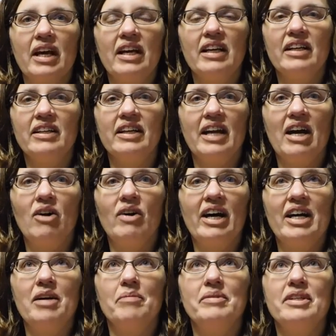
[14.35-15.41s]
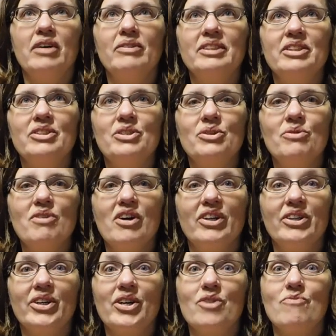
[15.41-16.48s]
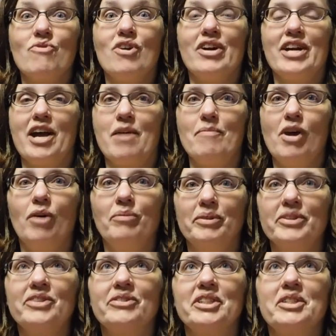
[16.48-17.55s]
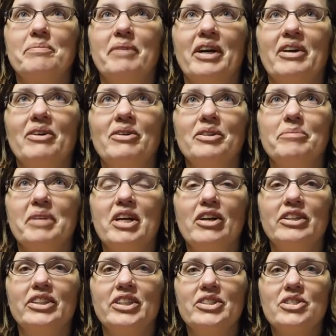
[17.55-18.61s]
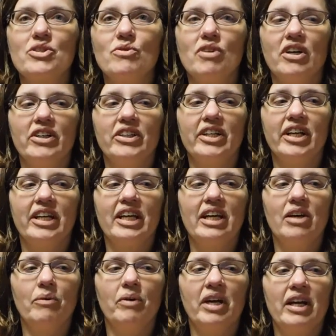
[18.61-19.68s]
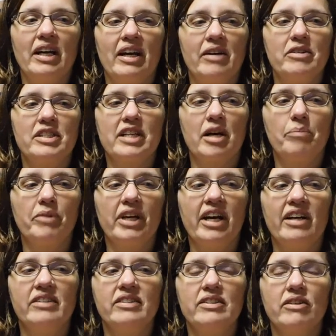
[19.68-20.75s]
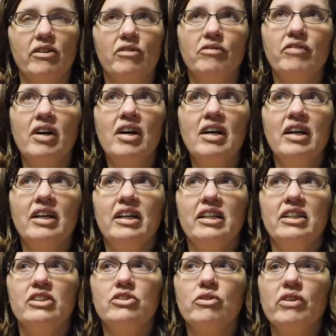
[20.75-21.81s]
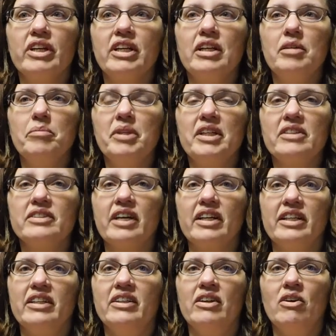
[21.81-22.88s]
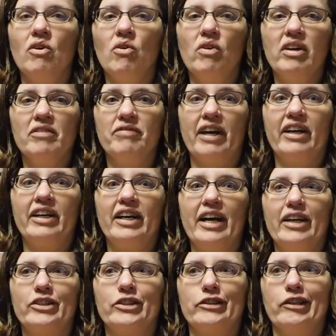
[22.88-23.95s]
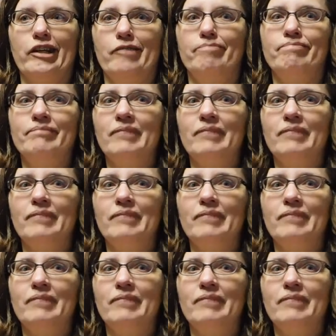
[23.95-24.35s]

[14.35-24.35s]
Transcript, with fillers: and now I am down to 201. I am almost reached my goal to be under 200. I can't wait. I was apprehensive in joining because I didn't know if I could actually